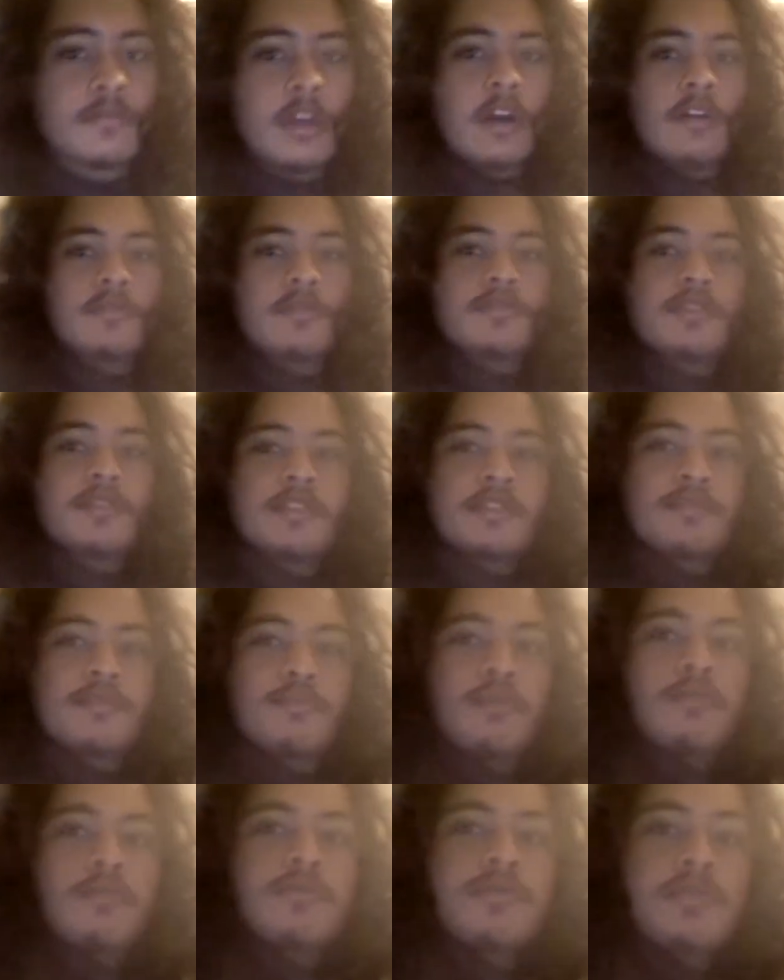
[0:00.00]
Also, this
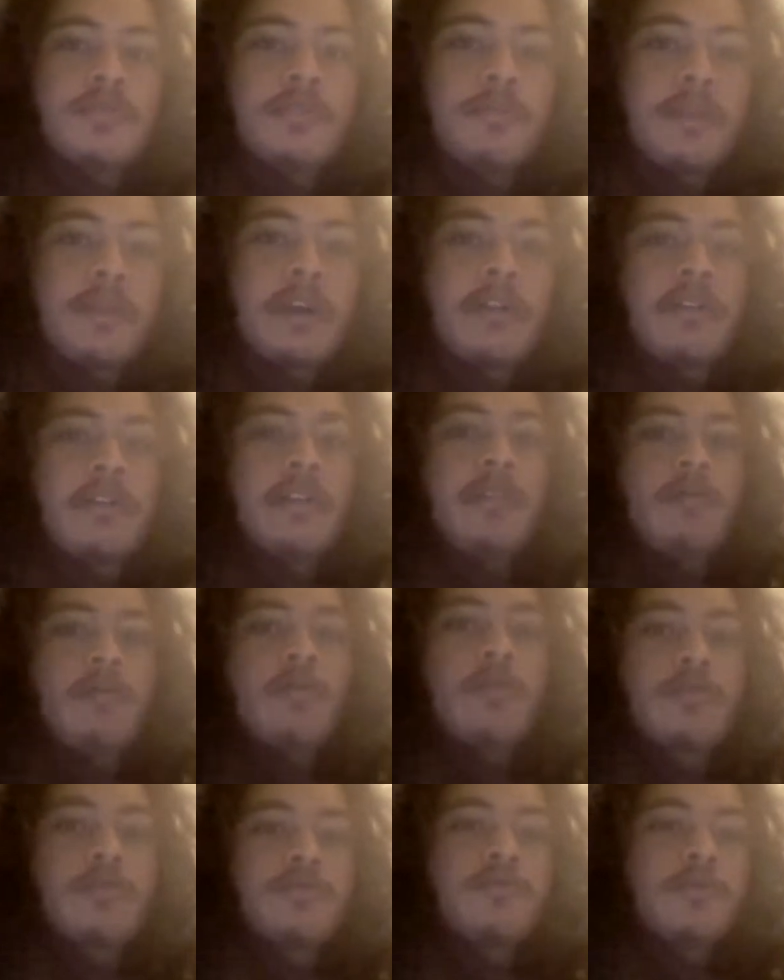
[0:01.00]
person apparently
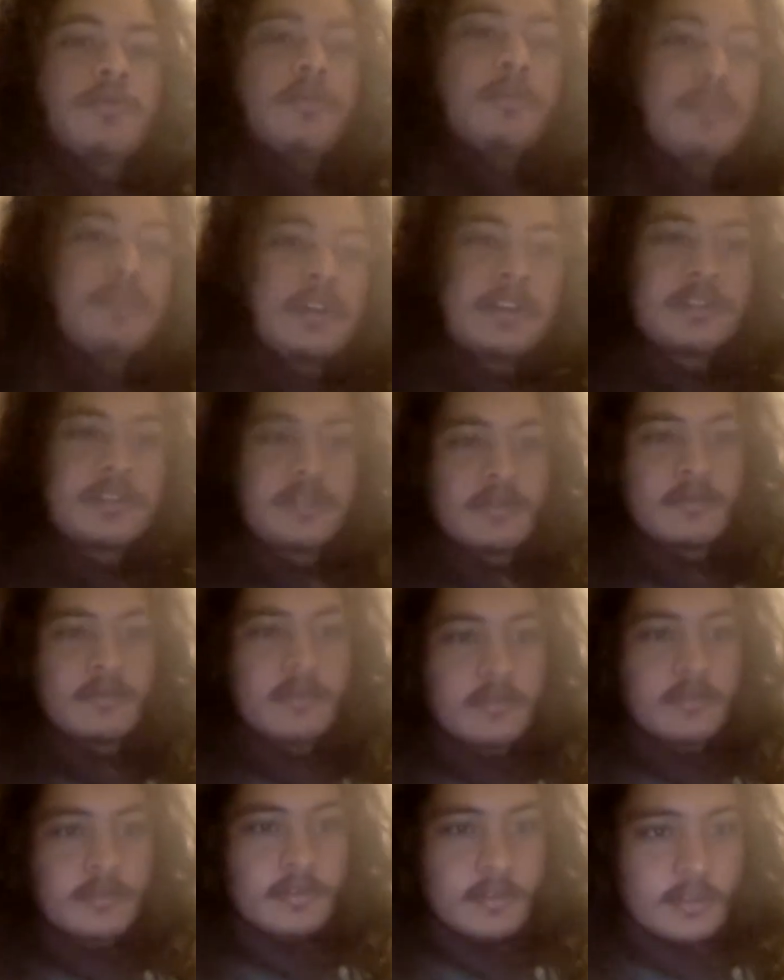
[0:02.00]
works for a pet
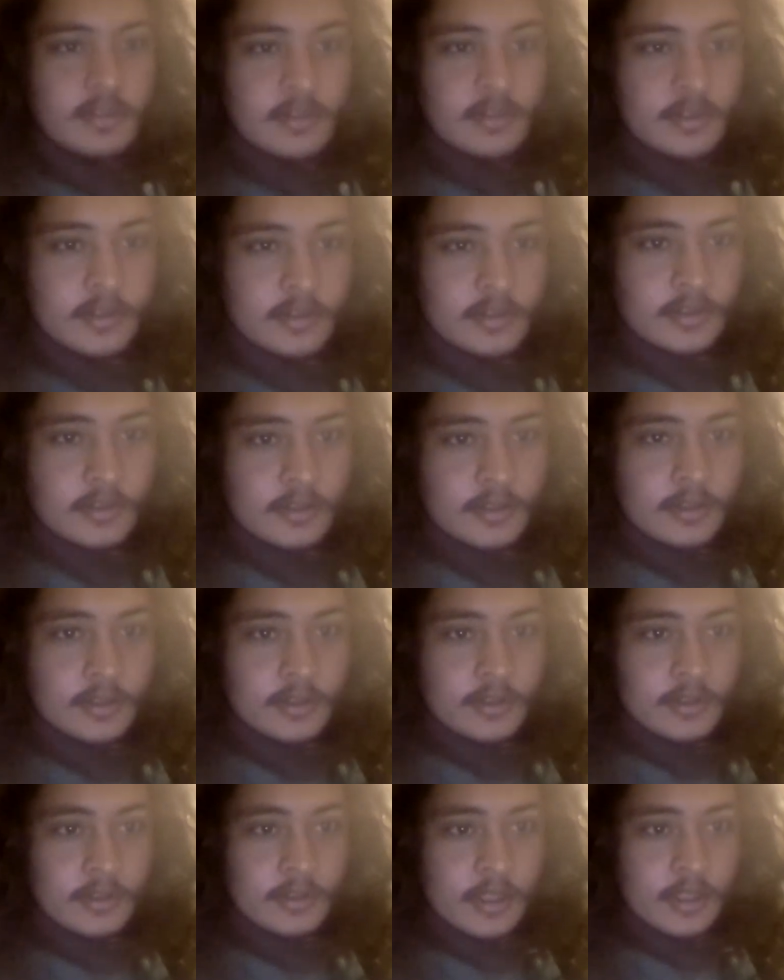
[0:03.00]
store.
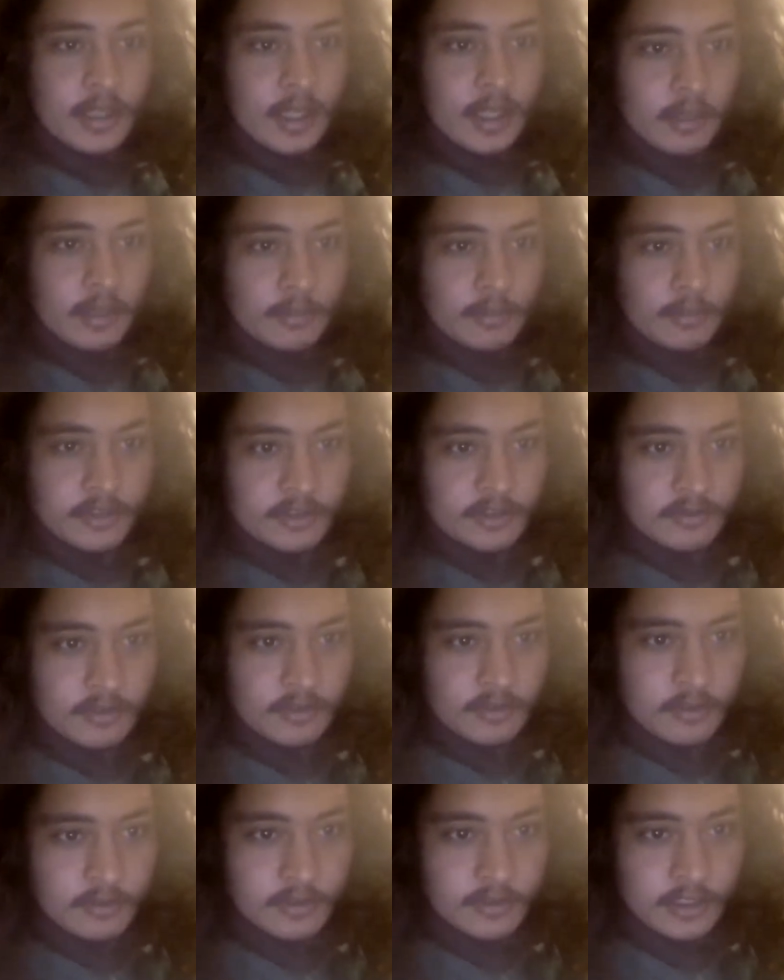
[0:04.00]
How much
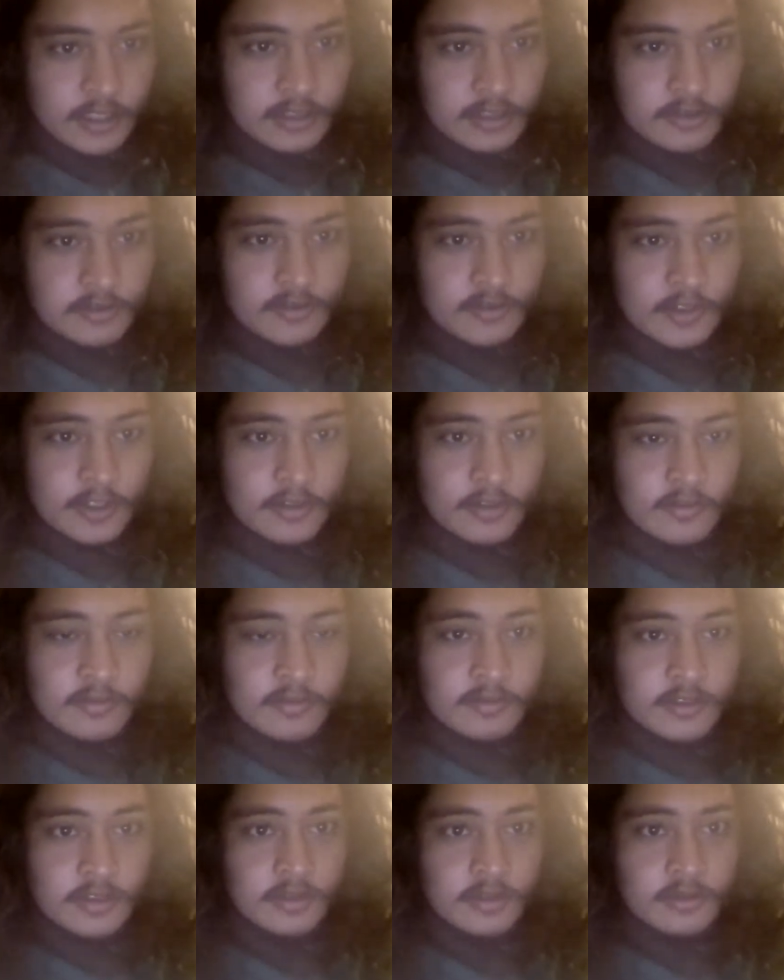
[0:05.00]
federal tax was held
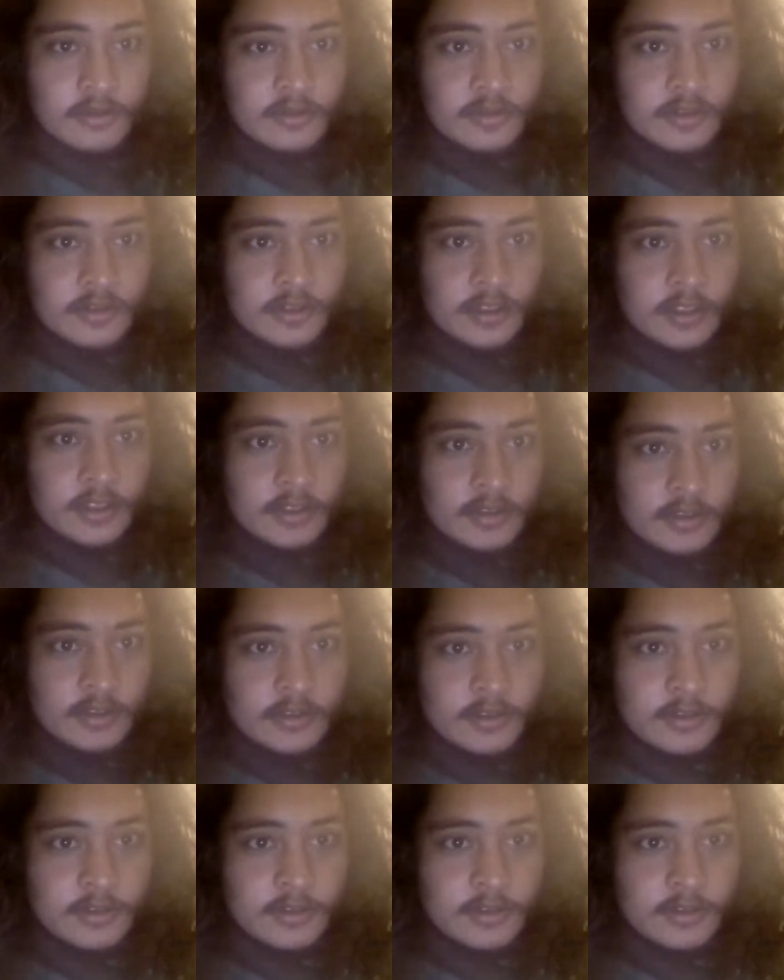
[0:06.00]
from Joe's check?